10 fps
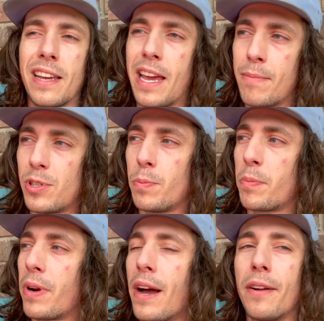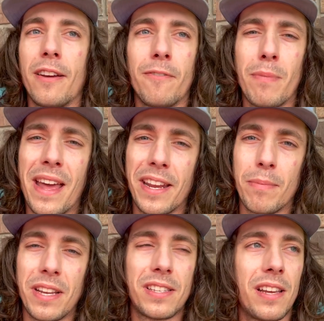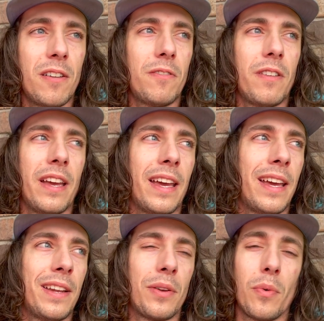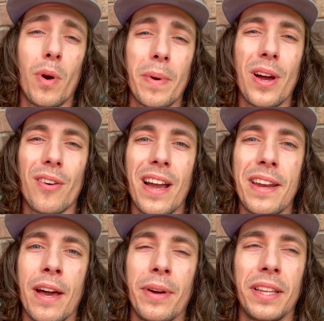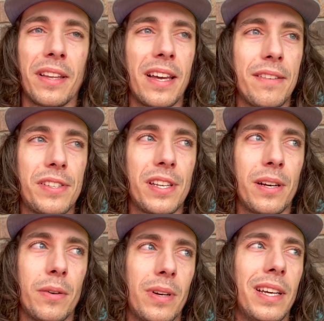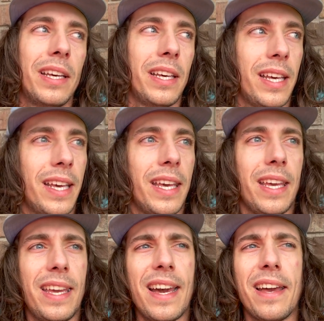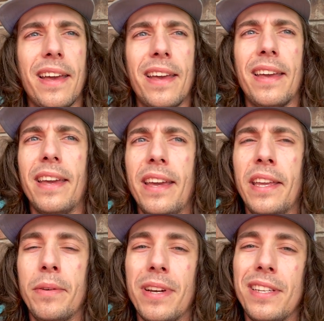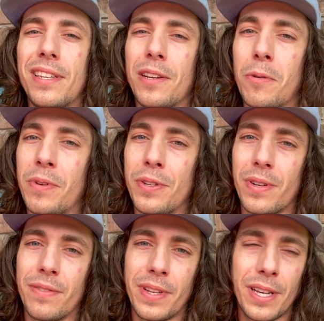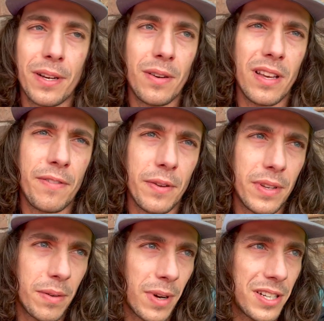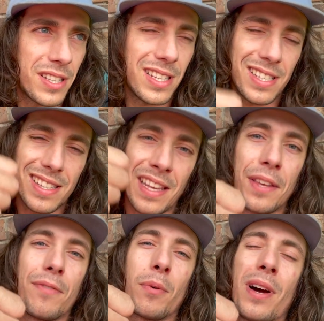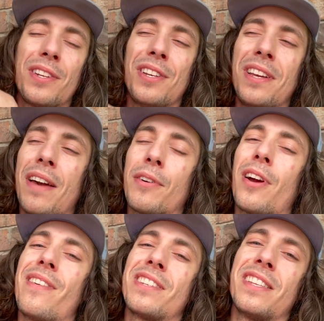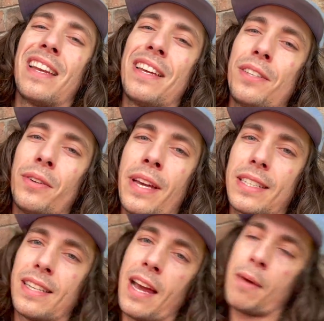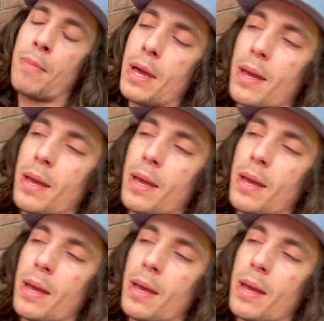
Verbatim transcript: am super proud of maddie and myself and where we are right now in life so yeah anyways hope you enjoyed the video if you did watch this thank you for watching have a great rest of the day till next time